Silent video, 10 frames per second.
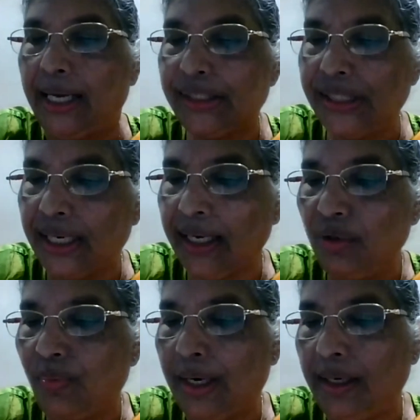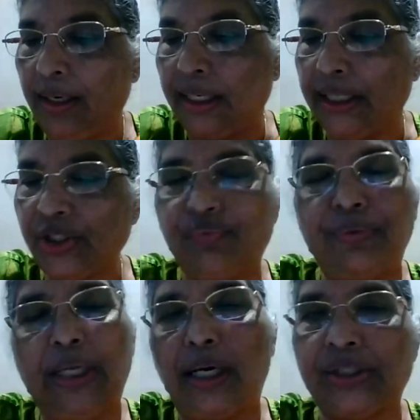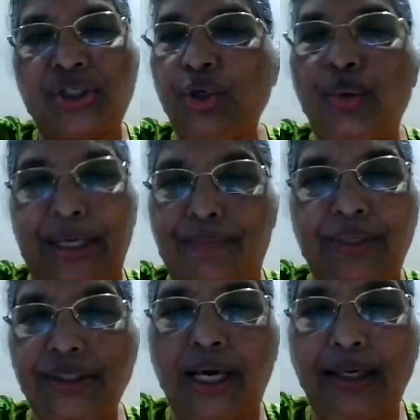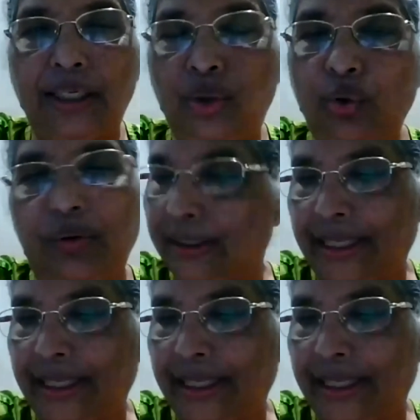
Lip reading: And second one is with the SUD. These are the two.